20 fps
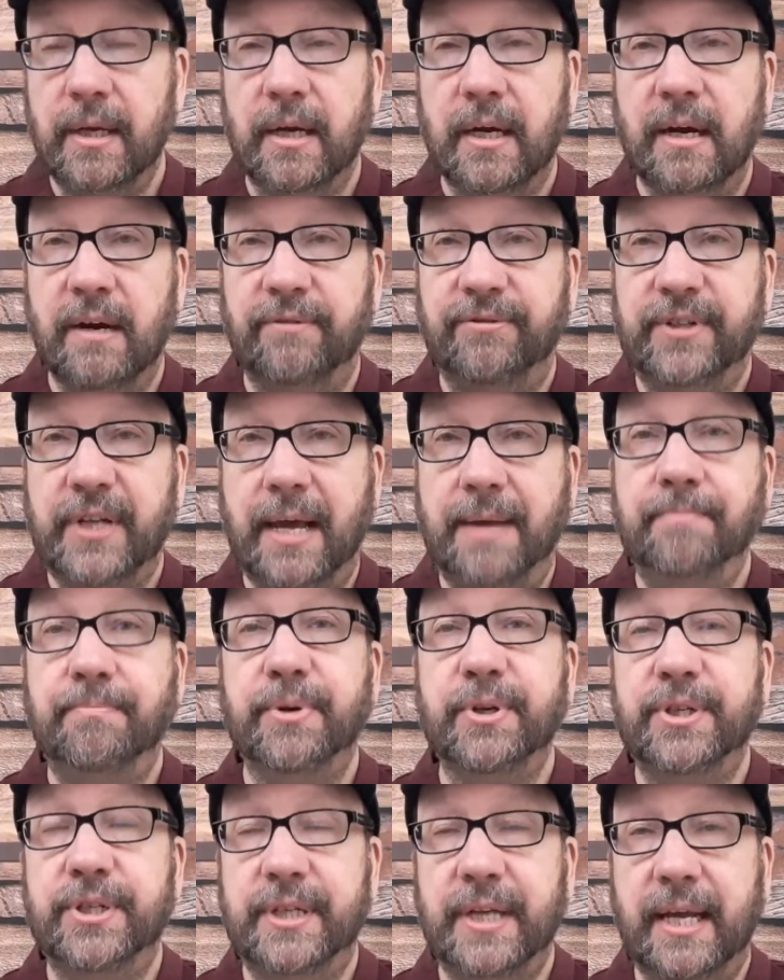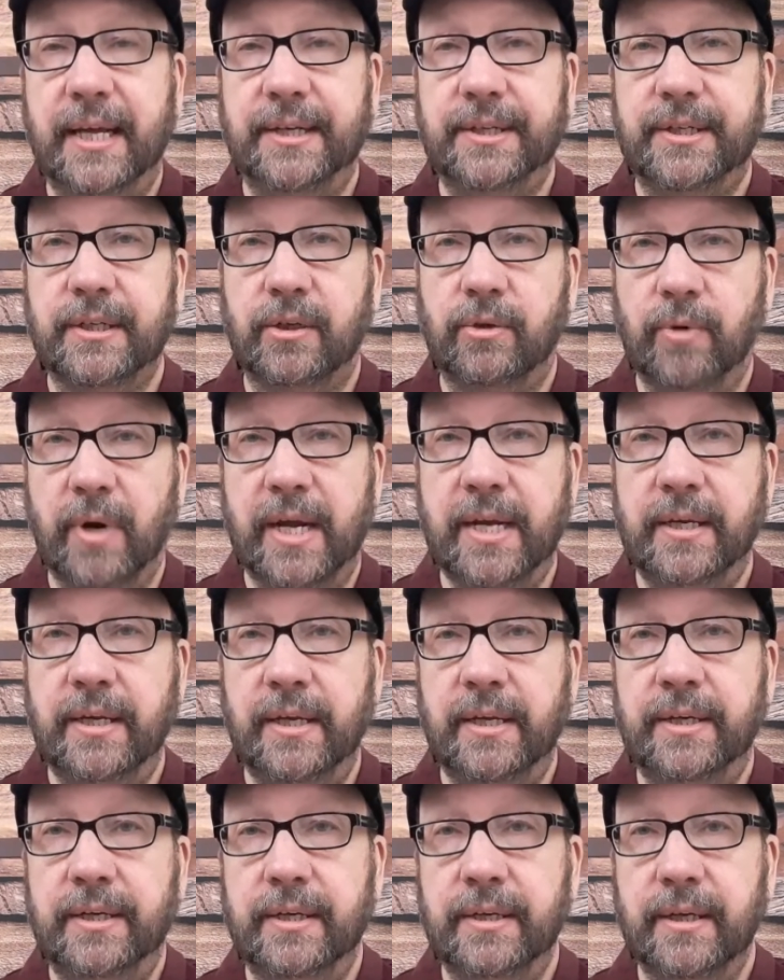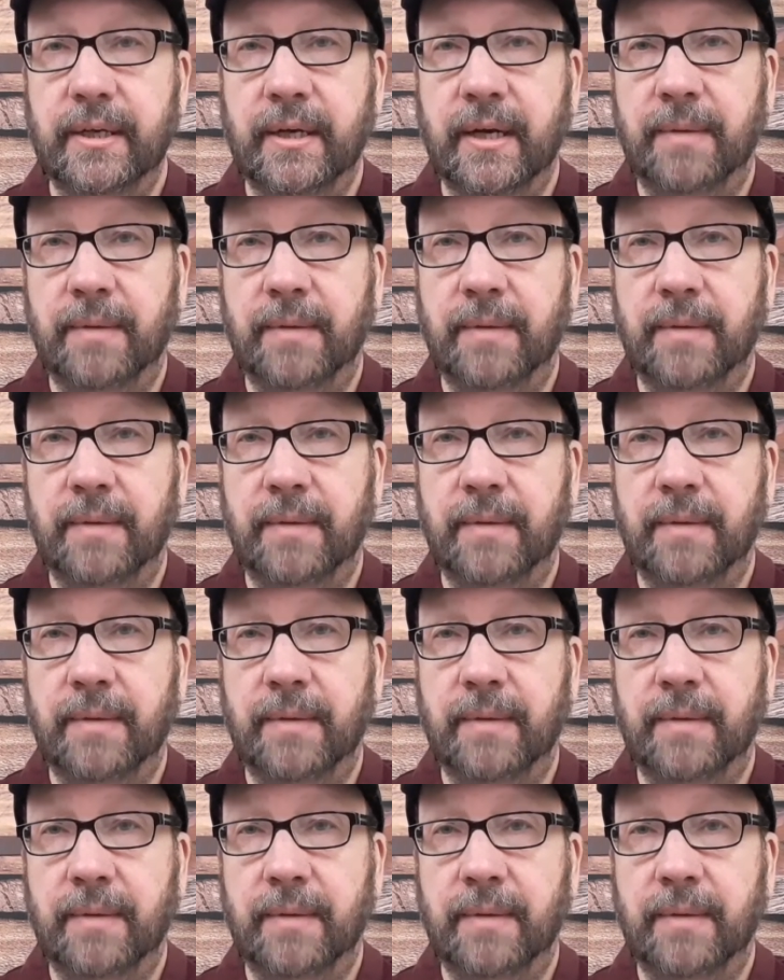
of 10% graded